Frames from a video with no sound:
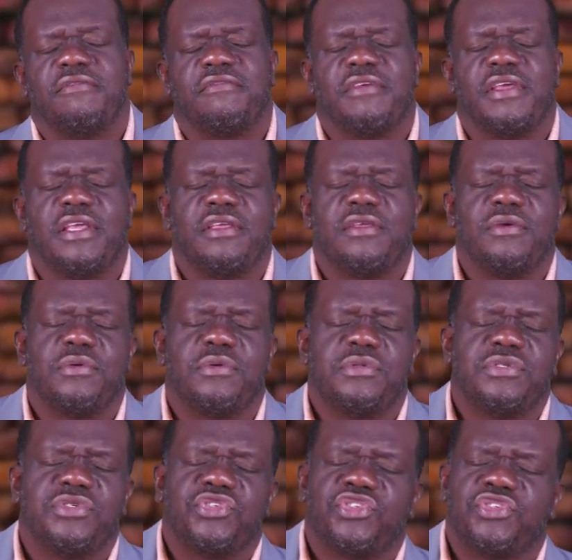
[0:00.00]
Thank you,
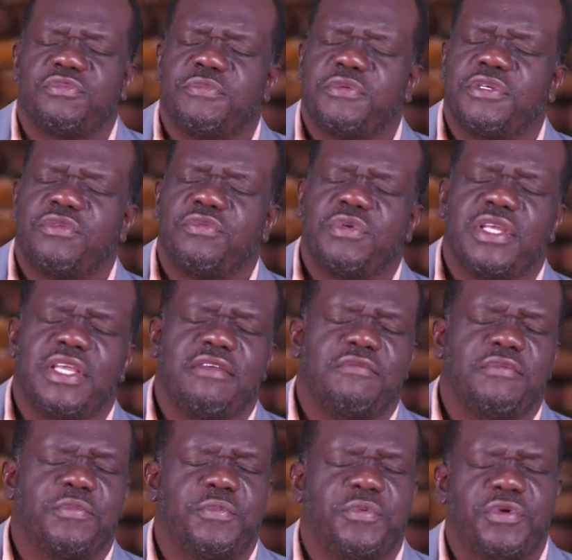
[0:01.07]
Holy Spirit. We give
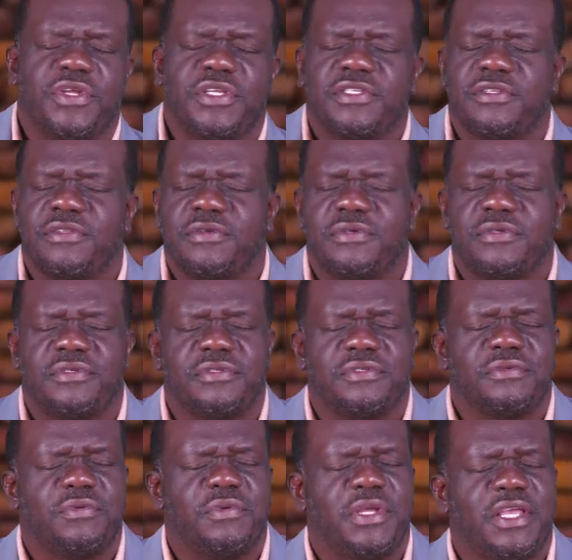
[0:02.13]
you praise.
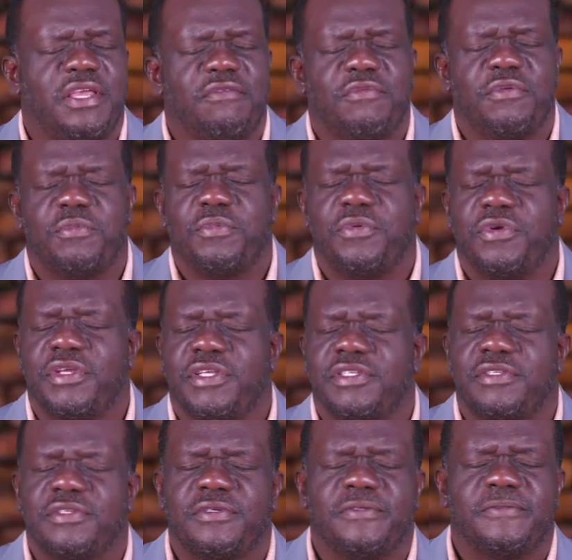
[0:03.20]
Lord. We give you
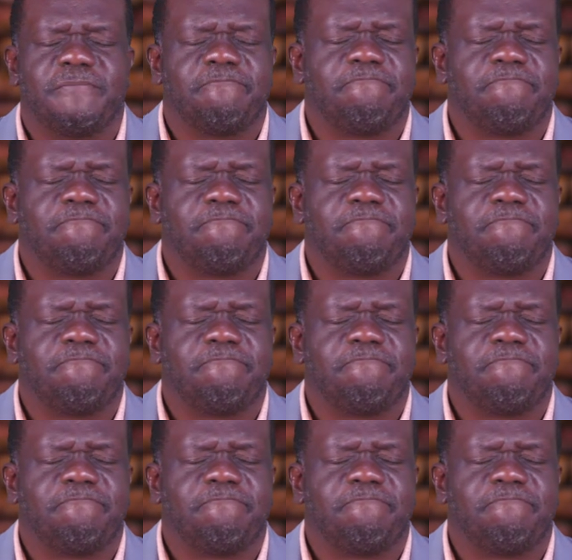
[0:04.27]
praise, Lord.